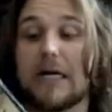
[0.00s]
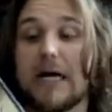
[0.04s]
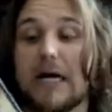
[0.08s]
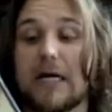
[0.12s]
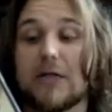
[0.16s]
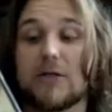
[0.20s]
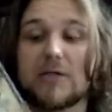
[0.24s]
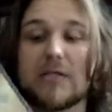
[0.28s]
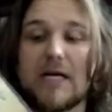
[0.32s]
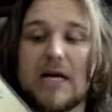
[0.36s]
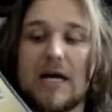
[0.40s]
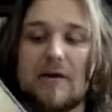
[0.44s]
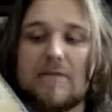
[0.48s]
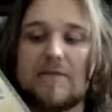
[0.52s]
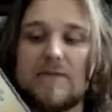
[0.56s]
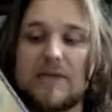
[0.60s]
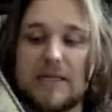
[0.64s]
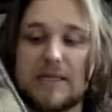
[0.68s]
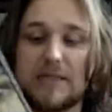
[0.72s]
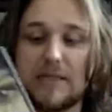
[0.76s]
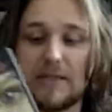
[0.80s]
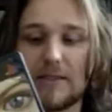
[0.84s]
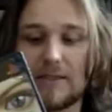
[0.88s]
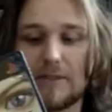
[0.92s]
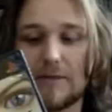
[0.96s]
I used to have
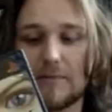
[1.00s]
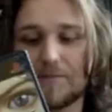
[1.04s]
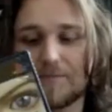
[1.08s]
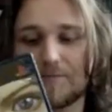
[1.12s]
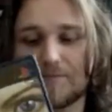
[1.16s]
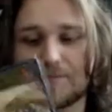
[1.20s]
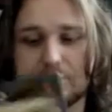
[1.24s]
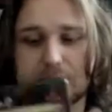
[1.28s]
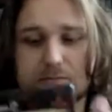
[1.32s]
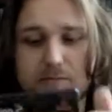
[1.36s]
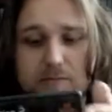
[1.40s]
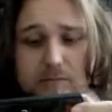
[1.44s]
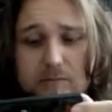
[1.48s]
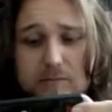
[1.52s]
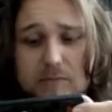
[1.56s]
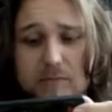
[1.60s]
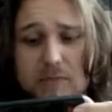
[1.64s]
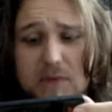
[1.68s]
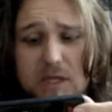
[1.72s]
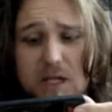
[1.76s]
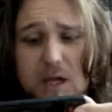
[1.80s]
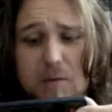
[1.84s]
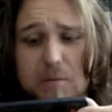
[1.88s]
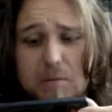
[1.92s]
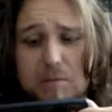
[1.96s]
this,
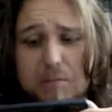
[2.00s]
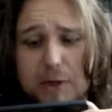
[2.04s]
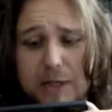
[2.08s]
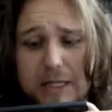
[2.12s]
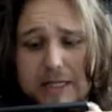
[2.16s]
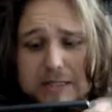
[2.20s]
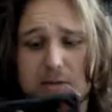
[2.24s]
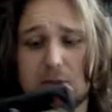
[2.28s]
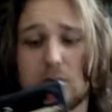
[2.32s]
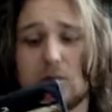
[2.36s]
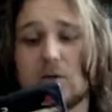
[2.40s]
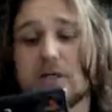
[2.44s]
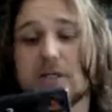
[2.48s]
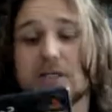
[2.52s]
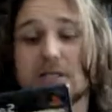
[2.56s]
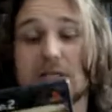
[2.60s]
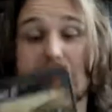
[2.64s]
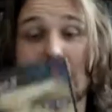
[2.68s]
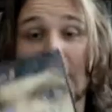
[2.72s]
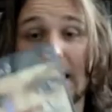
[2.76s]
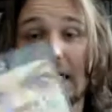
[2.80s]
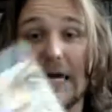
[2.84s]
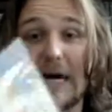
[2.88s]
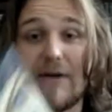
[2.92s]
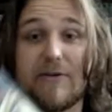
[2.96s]
but I sold it
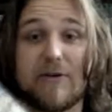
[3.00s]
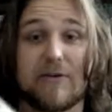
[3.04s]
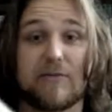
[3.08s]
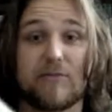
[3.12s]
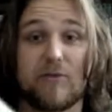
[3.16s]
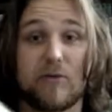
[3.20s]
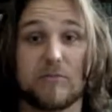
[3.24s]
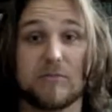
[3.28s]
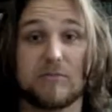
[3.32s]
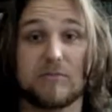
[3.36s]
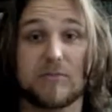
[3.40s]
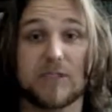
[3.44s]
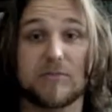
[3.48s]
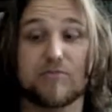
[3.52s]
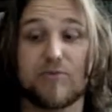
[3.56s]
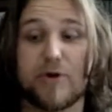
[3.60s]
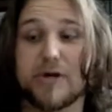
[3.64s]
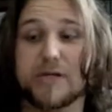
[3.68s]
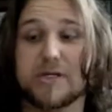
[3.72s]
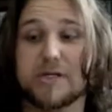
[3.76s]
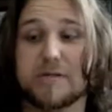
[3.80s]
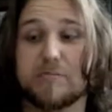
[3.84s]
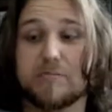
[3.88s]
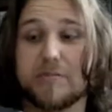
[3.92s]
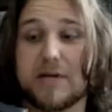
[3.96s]
to Gareth from
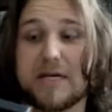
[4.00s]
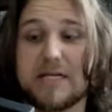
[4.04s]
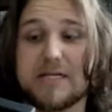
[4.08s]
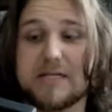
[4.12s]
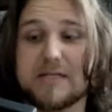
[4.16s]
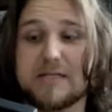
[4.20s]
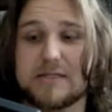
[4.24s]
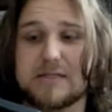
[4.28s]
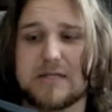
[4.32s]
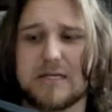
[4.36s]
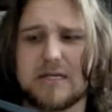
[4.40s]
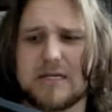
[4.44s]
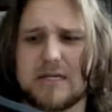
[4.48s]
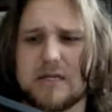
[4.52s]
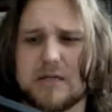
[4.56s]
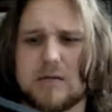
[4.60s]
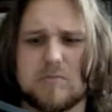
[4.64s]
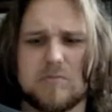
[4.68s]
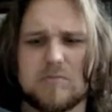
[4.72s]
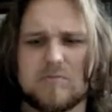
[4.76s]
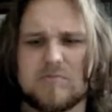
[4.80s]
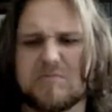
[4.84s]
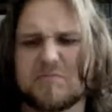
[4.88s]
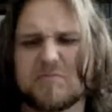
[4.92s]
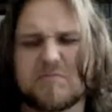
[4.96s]
Sprites and Bytes a
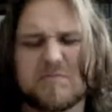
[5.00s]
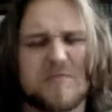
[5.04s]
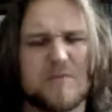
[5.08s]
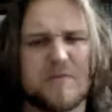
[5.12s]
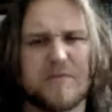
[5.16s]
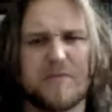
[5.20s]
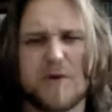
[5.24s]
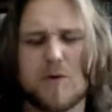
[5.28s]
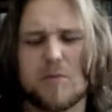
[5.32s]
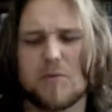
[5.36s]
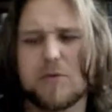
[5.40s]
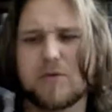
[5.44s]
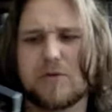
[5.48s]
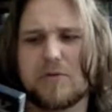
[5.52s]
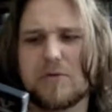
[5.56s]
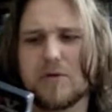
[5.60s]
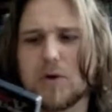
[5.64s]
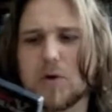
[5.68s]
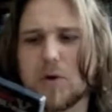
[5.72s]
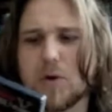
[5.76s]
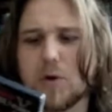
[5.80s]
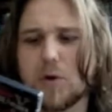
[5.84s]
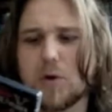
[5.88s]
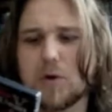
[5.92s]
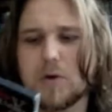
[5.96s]
few months
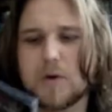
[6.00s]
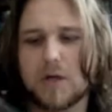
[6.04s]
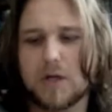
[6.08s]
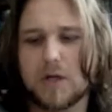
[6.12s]
ago.